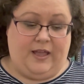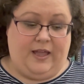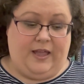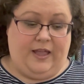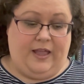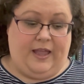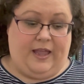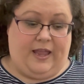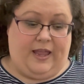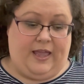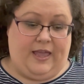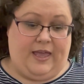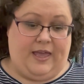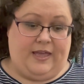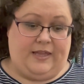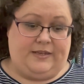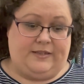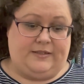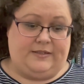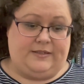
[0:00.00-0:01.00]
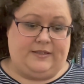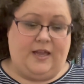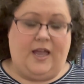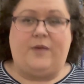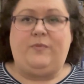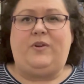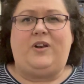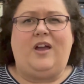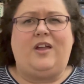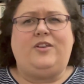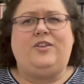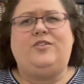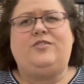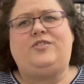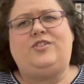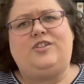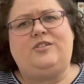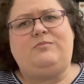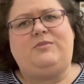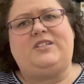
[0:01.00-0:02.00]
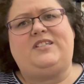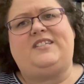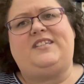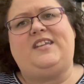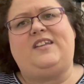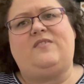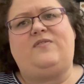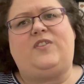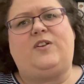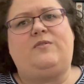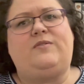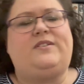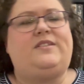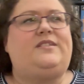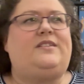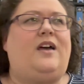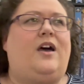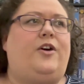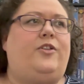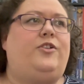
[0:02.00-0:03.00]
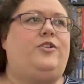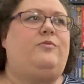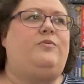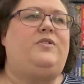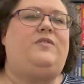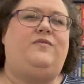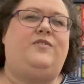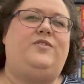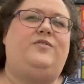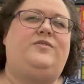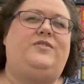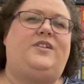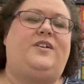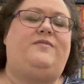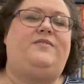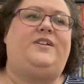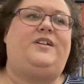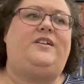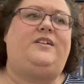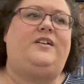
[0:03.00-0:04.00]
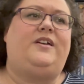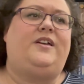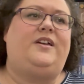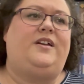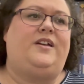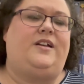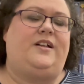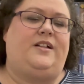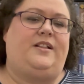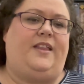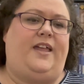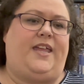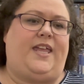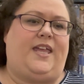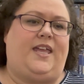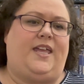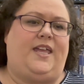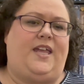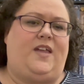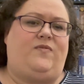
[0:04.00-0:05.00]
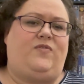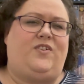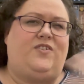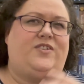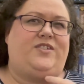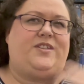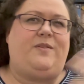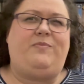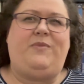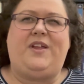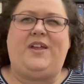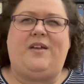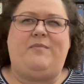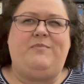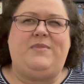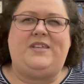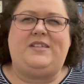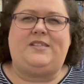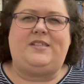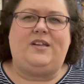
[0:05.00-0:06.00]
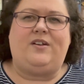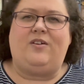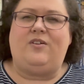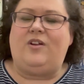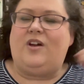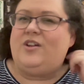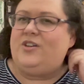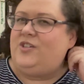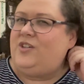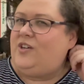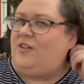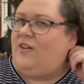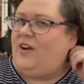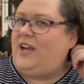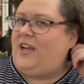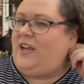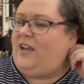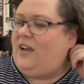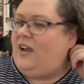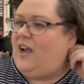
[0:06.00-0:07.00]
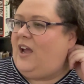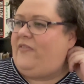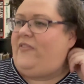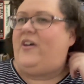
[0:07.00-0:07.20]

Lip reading: And I went on YouTube to see if there was other reviews of it, like if there's something I'm missing or not doing right. And the